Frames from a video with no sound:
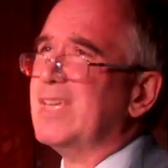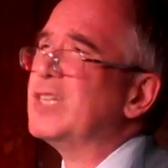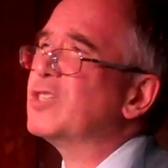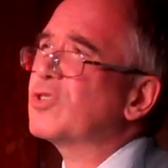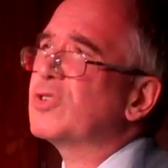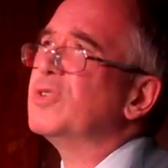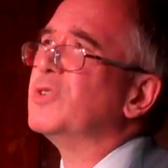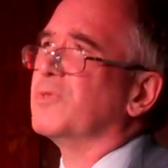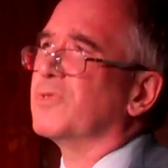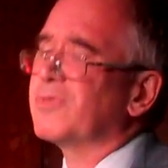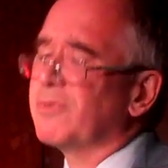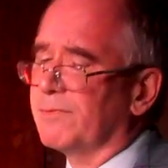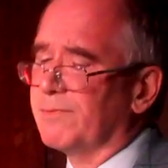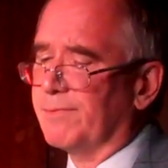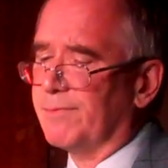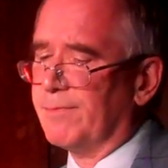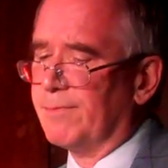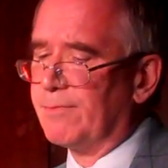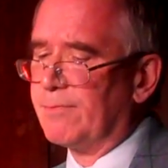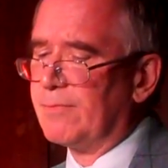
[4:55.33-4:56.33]
In truth,
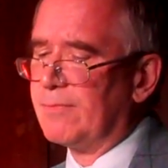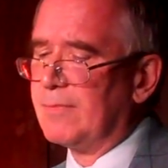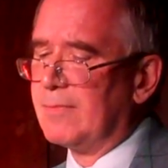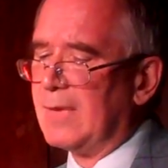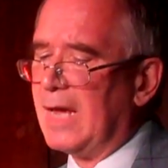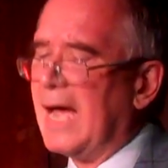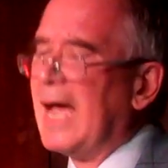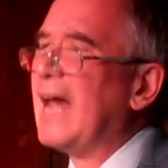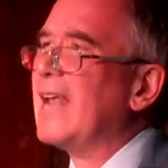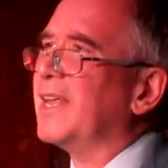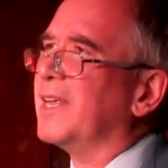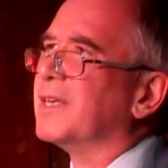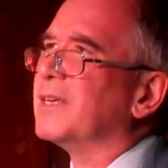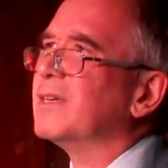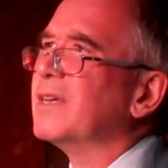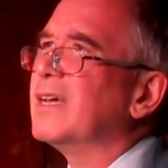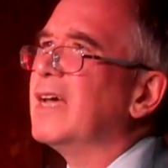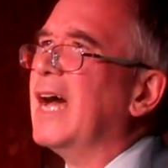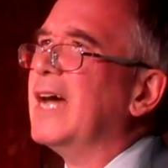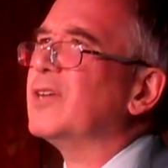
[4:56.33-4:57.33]

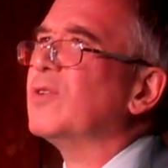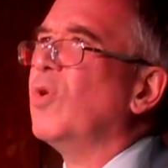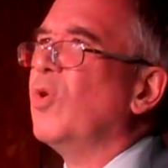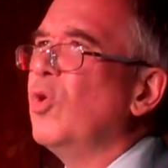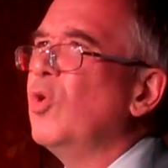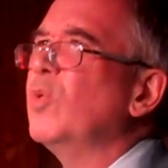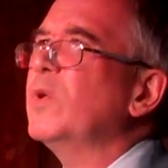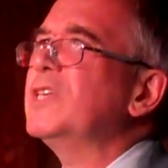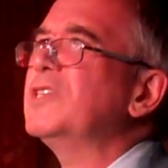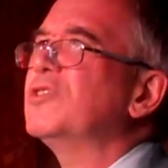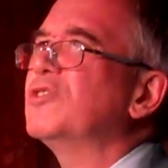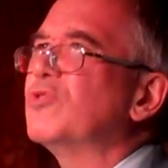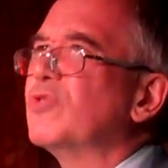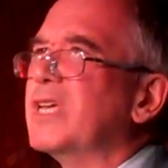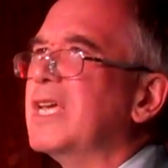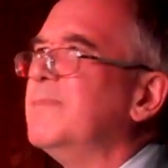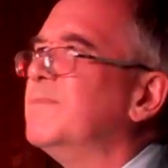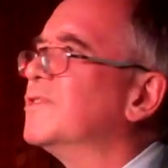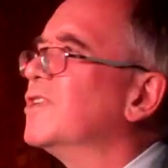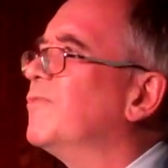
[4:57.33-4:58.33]
Alan had always
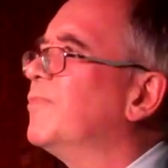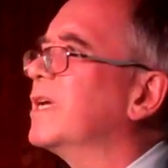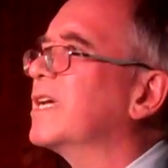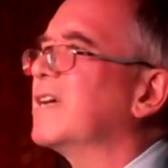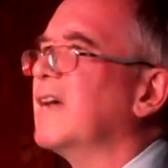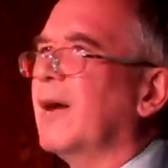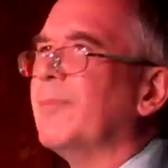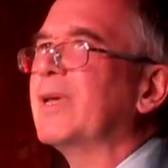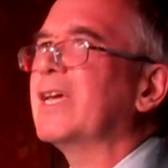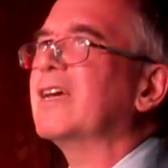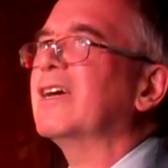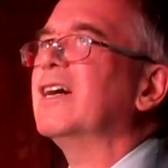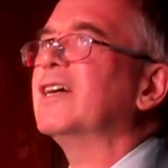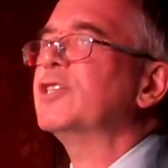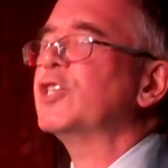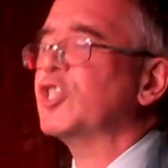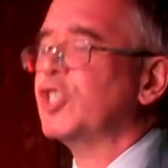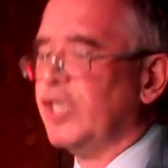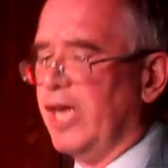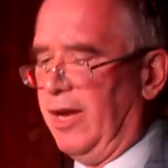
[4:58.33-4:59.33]
dreamed of becoming
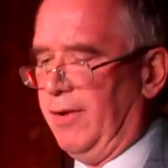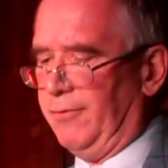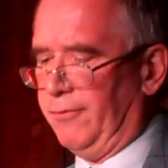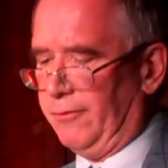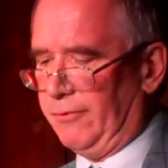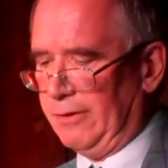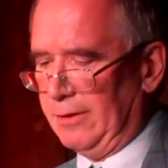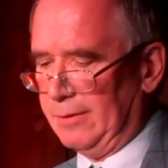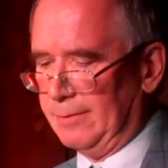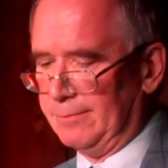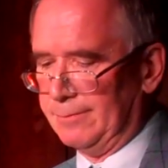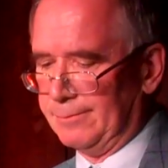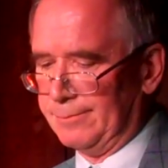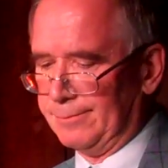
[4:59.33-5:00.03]
a chef.